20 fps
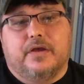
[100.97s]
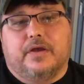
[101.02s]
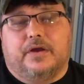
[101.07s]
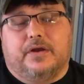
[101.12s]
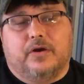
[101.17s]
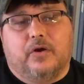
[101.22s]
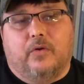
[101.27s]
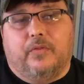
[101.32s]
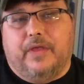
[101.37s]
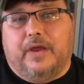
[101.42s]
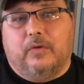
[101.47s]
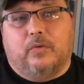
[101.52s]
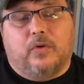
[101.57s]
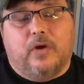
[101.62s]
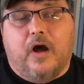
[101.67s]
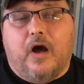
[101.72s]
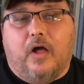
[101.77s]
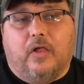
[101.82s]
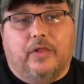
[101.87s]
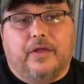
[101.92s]
they were
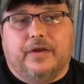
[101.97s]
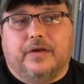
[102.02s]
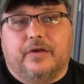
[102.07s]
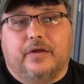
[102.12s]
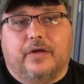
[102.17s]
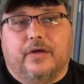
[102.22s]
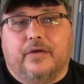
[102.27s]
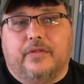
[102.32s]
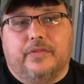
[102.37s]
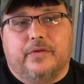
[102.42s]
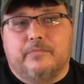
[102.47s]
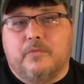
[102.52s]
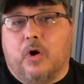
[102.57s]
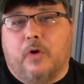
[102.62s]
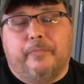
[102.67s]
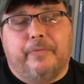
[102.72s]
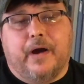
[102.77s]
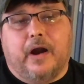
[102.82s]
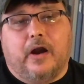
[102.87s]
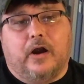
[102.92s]
all into the
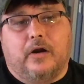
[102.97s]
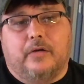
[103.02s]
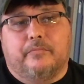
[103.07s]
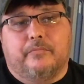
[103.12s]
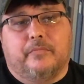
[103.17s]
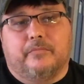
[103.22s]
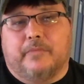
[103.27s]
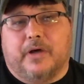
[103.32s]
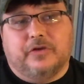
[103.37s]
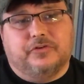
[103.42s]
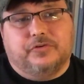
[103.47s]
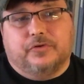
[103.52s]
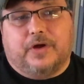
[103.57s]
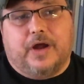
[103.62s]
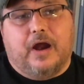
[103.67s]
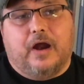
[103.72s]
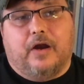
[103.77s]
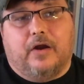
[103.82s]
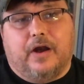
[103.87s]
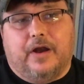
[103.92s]
Mopar muscle
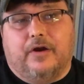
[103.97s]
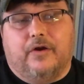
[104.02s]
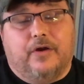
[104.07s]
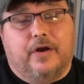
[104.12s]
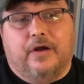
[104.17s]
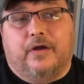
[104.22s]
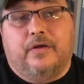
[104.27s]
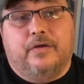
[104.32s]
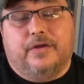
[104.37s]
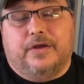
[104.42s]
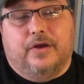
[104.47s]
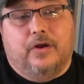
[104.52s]
car era,